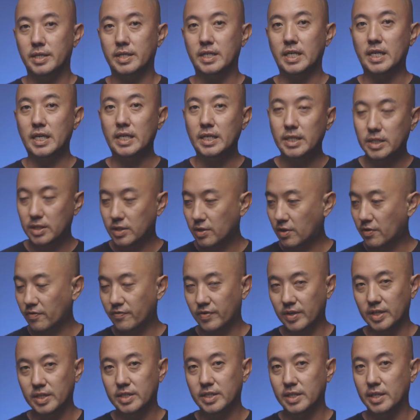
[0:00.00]
ease of
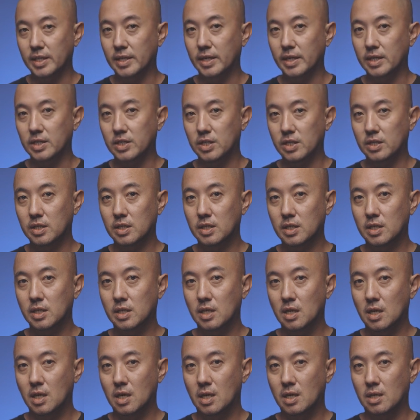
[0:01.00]
installation,
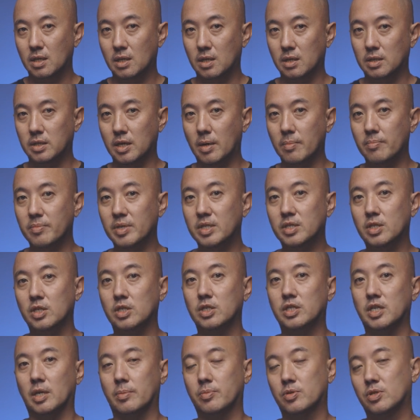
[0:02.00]
some
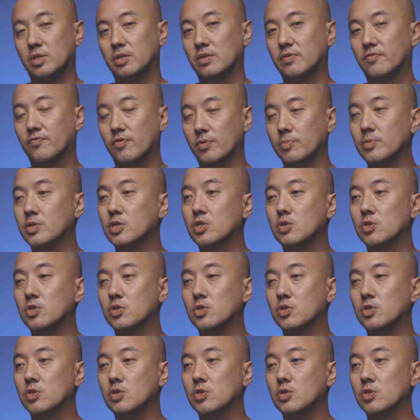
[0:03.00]
misconception from the